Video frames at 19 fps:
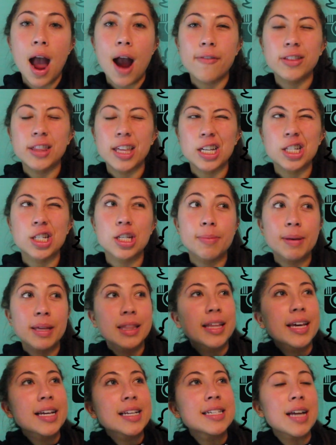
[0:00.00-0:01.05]
Everything should be
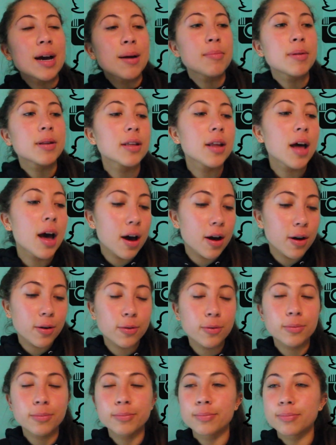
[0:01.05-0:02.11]
linked down
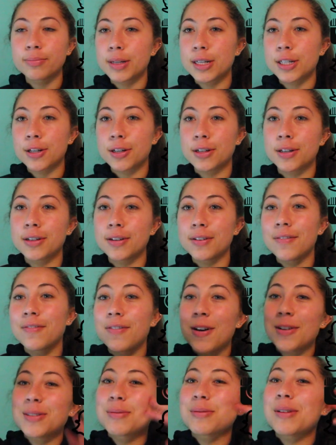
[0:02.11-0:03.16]
below. Be sure to
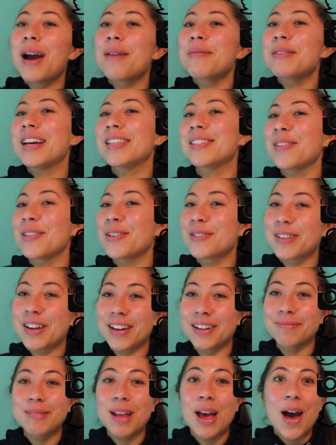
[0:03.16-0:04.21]
follow, subscribe. You guys know the
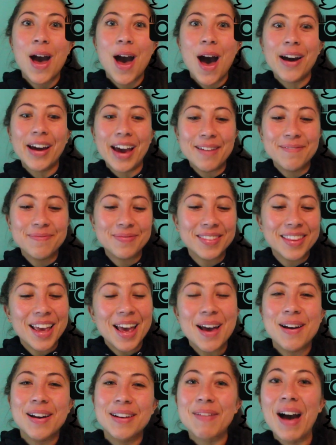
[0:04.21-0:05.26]
drill. Okay,
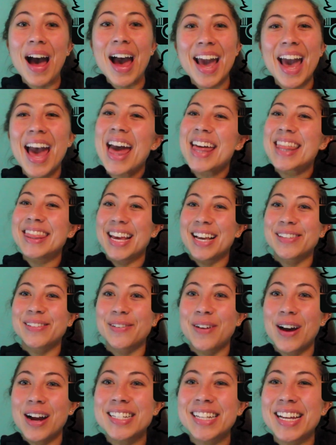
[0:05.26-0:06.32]
bye. Thanks
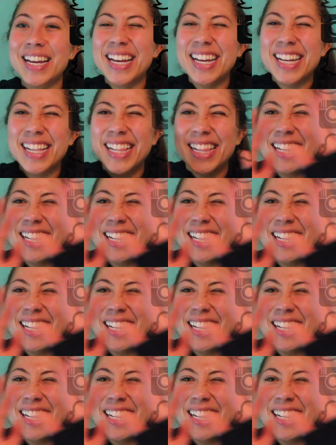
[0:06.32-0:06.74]
for watching.